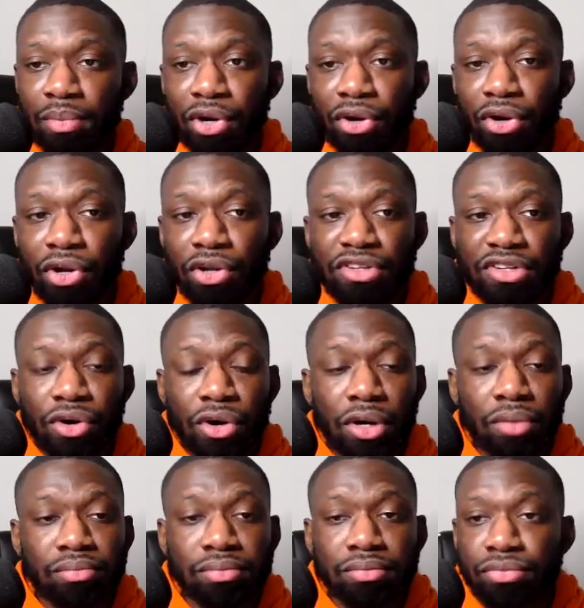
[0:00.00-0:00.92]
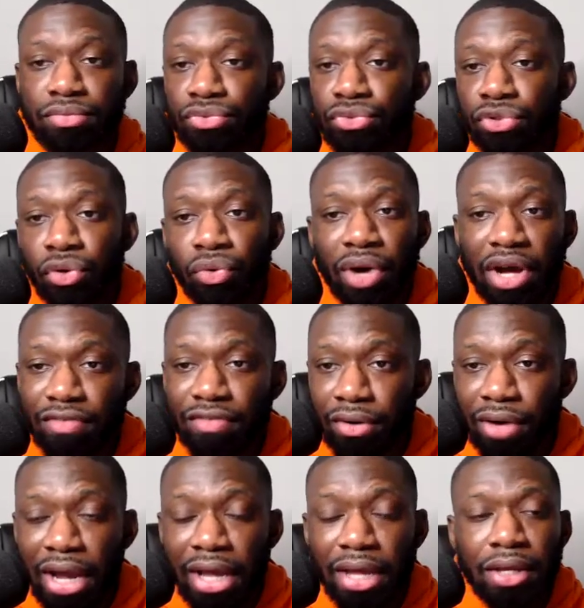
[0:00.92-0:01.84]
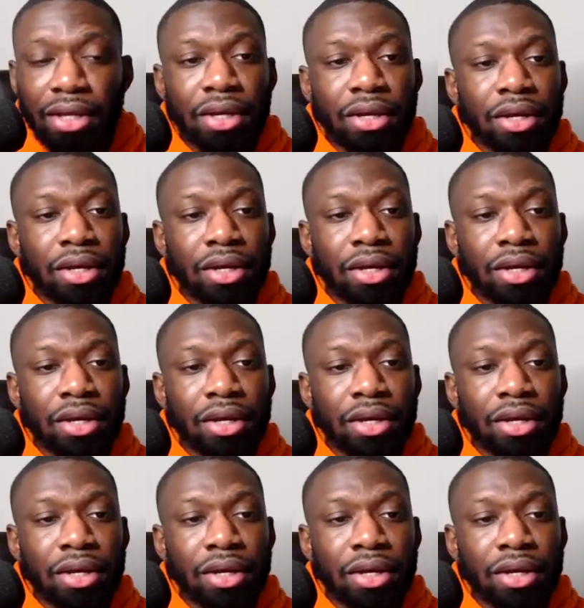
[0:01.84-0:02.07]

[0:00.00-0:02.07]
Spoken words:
bureaus or whoever, right?